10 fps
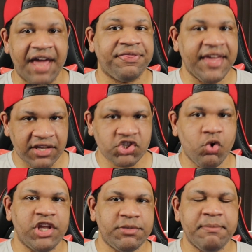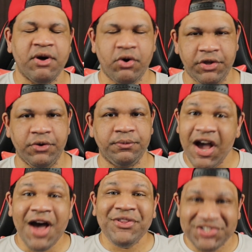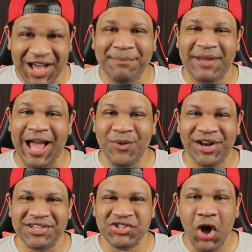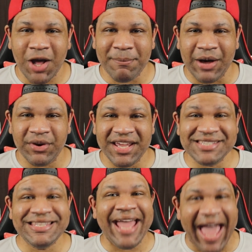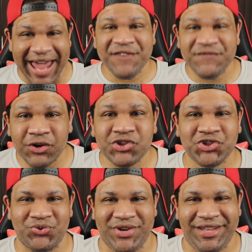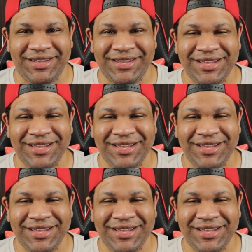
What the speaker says: I think it's going to be miHoYo. The other topic I wanted to talk about is the anniversary.